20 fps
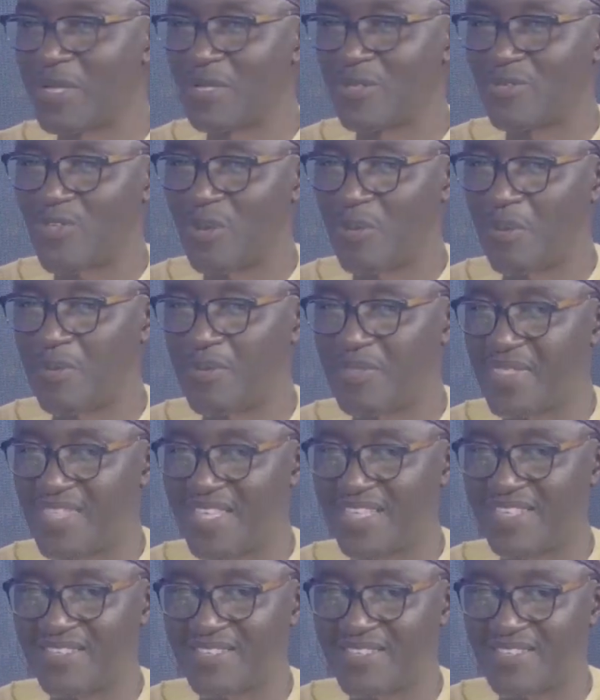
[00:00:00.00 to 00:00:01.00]
some of the
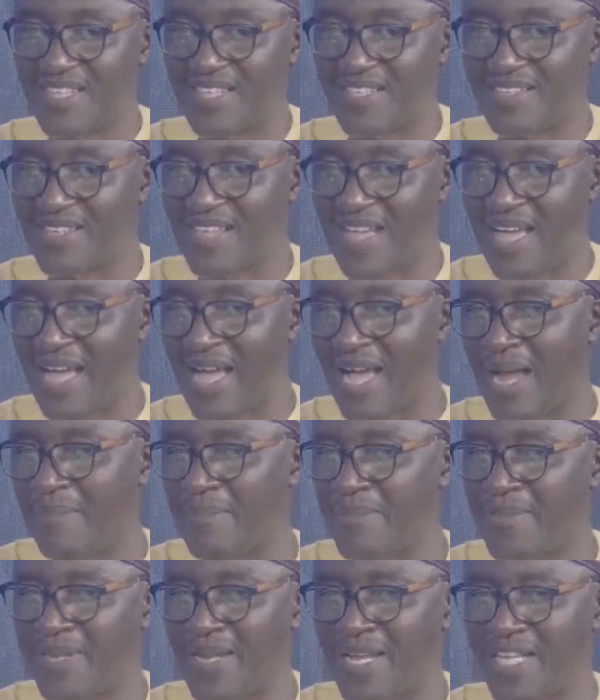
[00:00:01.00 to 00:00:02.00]
things that are
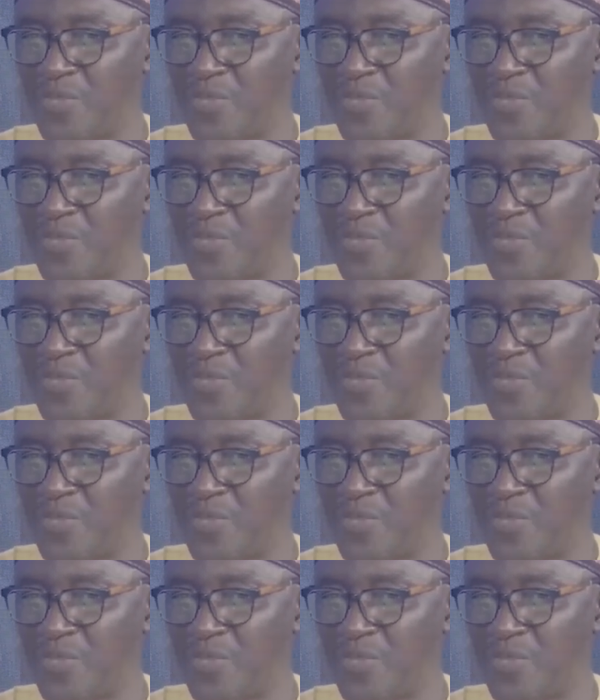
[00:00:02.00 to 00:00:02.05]
happening.